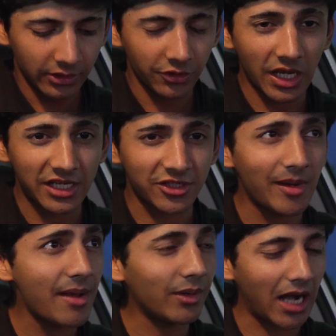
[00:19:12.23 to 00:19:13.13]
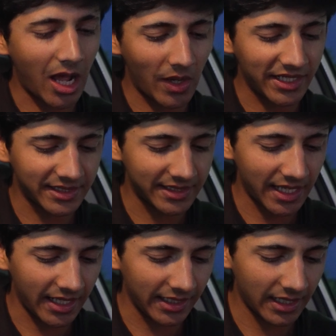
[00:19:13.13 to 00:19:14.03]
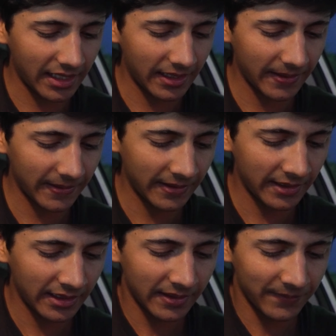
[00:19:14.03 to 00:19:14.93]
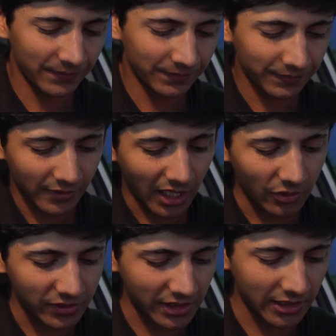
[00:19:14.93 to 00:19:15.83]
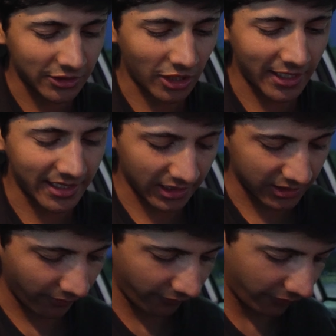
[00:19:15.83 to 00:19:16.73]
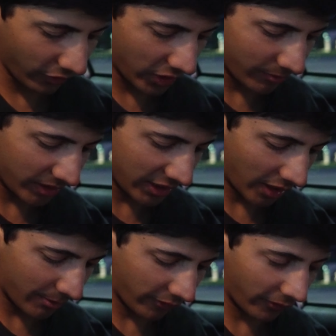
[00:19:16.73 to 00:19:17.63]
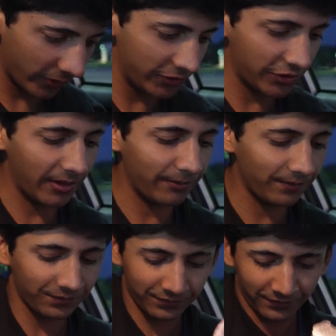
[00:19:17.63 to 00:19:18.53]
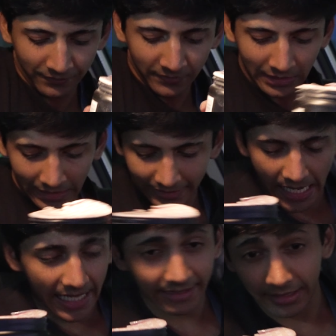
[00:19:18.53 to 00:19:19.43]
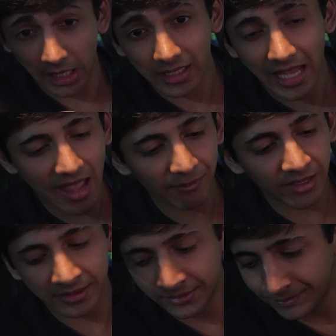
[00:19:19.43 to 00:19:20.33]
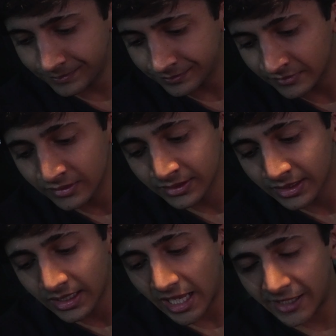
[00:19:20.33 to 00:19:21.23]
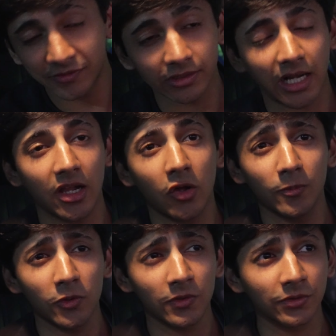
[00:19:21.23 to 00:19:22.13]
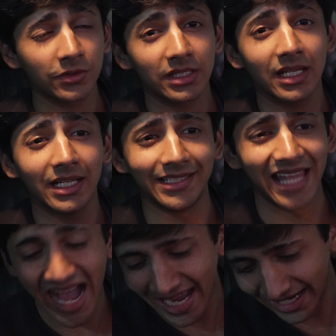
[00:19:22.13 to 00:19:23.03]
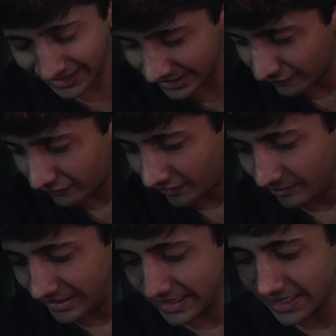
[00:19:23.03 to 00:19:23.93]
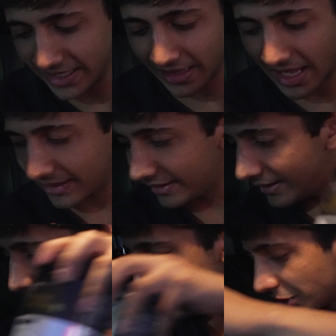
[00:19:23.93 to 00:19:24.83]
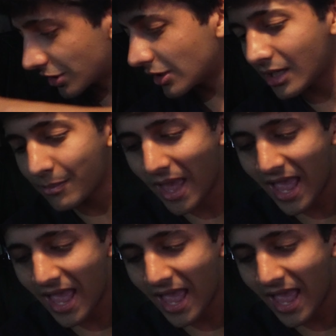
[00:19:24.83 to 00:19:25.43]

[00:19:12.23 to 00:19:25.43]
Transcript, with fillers: you guys remember how I said I was gonna try getting some food in me right before the gym? That did not happen after I almost died from eating that shitty